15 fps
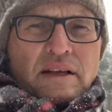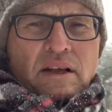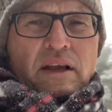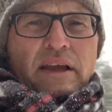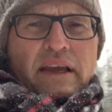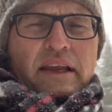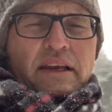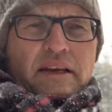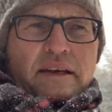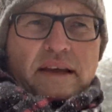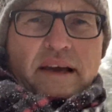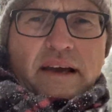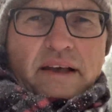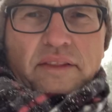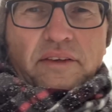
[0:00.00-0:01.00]
and
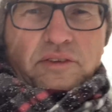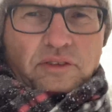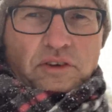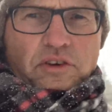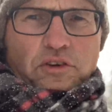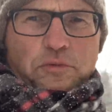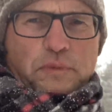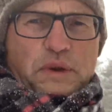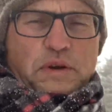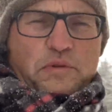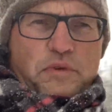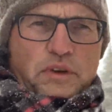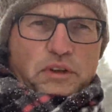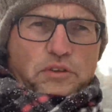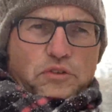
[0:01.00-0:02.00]
uh, this year has been a
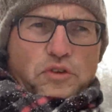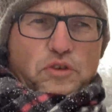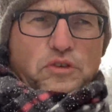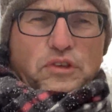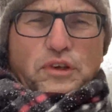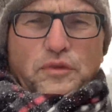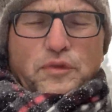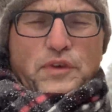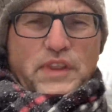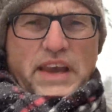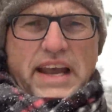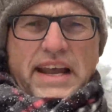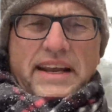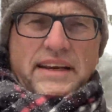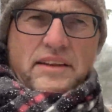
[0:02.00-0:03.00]
real doozy for
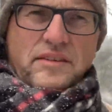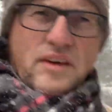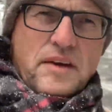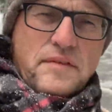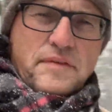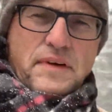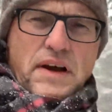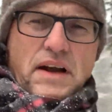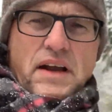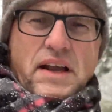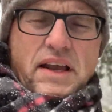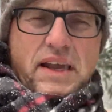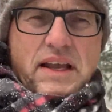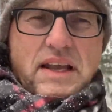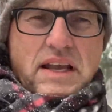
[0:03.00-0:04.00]
that as I've, uh,
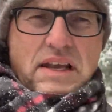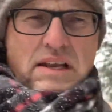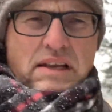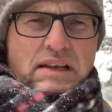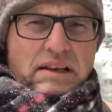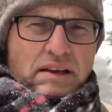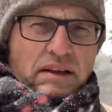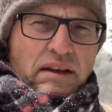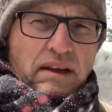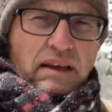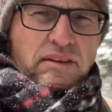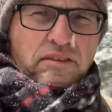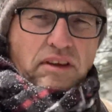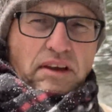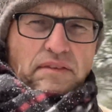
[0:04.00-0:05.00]

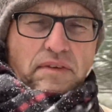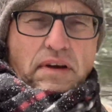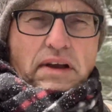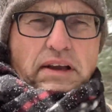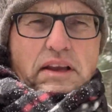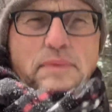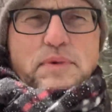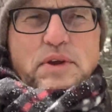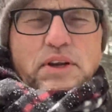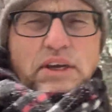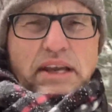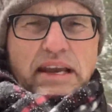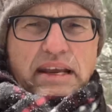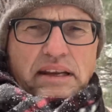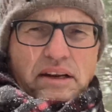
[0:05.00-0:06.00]
as I've uh,
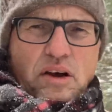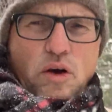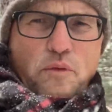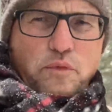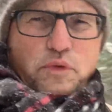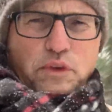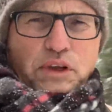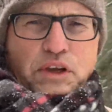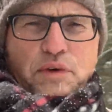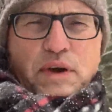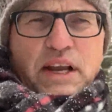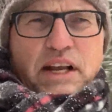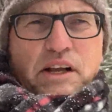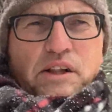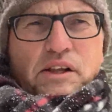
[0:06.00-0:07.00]
communicated hopefully
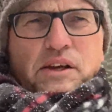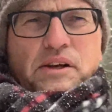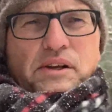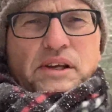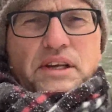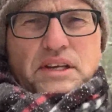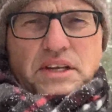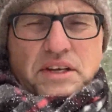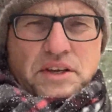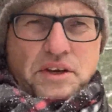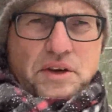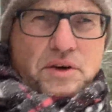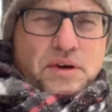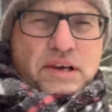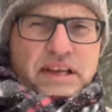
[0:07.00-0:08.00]
quite clearly to
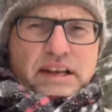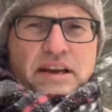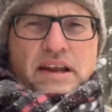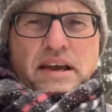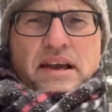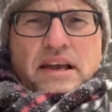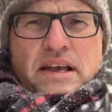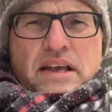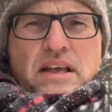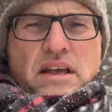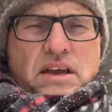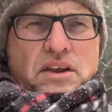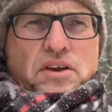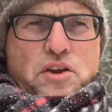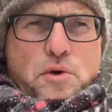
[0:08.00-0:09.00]
you in
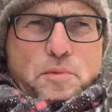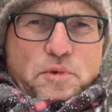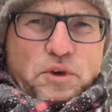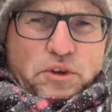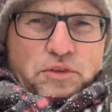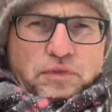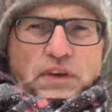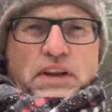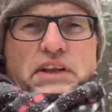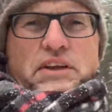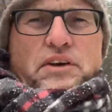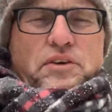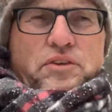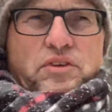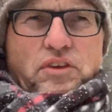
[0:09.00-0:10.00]
numerous
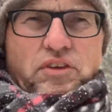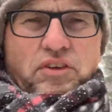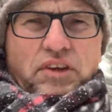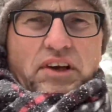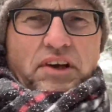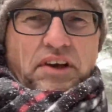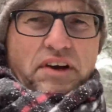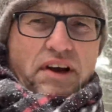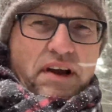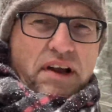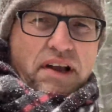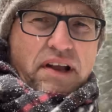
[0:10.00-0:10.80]
videos this year.